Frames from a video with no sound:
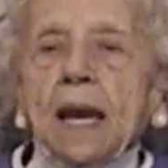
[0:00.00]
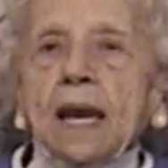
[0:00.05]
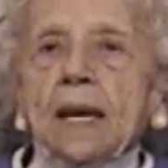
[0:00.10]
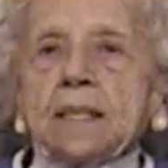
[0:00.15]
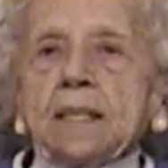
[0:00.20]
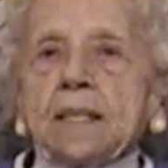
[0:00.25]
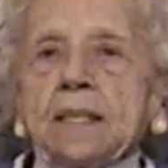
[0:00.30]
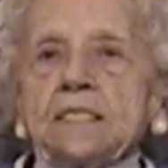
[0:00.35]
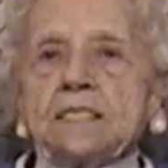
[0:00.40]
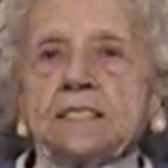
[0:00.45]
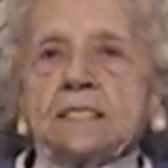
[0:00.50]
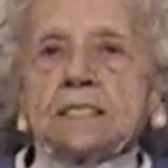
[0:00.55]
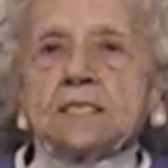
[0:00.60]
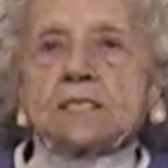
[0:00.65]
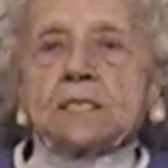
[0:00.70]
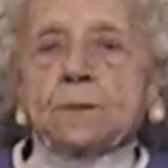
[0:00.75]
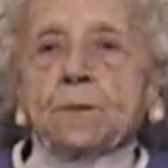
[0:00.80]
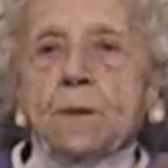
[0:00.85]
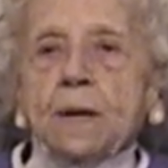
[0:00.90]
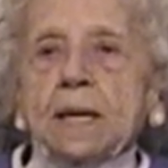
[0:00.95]
And this
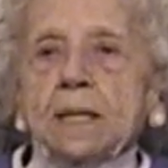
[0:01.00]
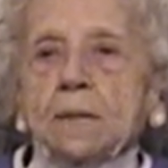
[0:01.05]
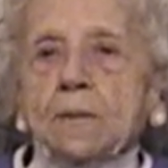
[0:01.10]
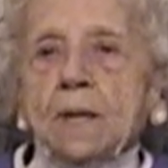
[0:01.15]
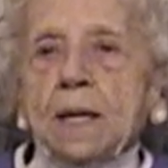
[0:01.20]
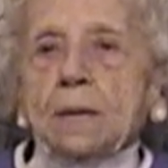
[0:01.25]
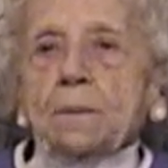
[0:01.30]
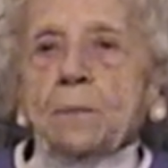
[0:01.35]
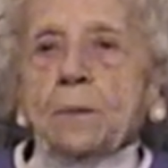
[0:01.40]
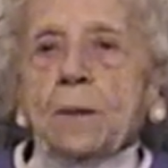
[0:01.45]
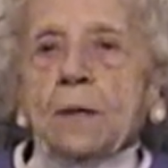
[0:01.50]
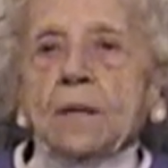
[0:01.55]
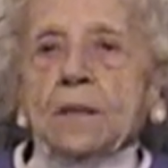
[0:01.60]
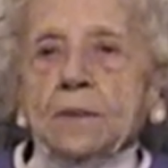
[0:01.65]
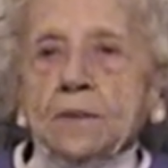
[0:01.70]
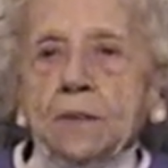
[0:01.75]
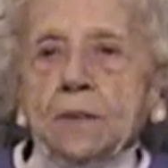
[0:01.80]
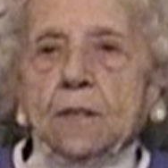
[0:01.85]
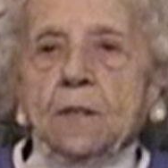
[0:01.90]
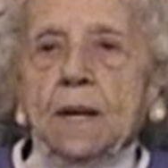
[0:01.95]
is the great grandpa,
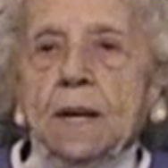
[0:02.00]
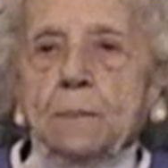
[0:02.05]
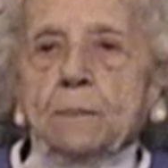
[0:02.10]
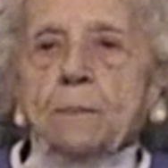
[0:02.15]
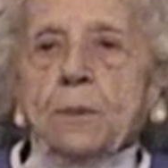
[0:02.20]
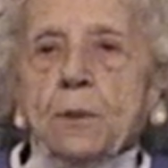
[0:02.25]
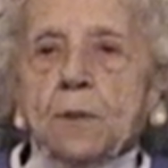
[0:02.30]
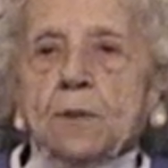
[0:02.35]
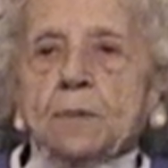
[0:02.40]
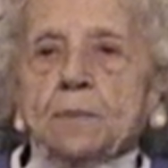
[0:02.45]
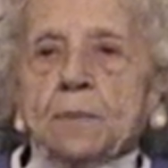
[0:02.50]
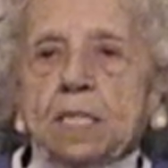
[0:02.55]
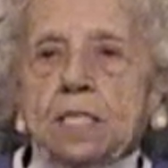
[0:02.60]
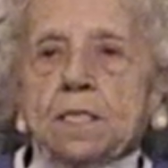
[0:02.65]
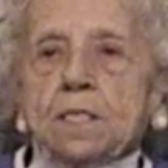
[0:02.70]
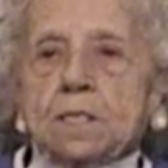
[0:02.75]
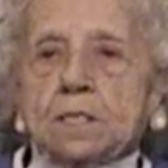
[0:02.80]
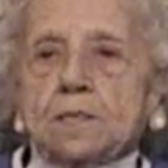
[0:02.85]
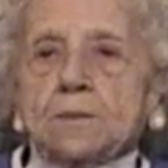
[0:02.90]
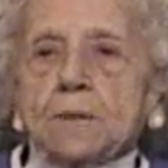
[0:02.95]
or the grandpa, be
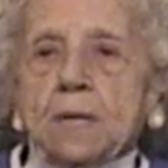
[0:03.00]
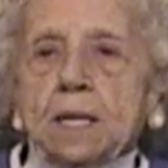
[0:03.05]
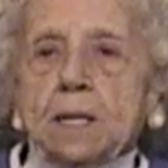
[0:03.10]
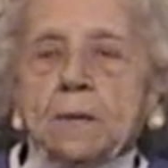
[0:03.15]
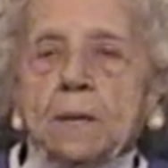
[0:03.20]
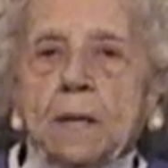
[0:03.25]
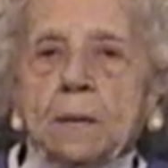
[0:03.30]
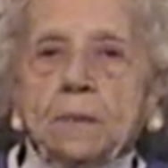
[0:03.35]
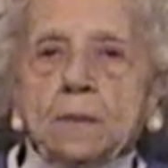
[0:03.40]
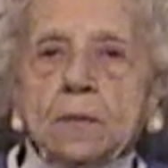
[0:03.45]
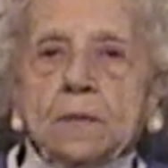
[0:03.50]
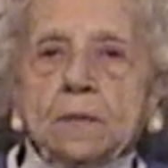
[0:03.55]
your great grandpa.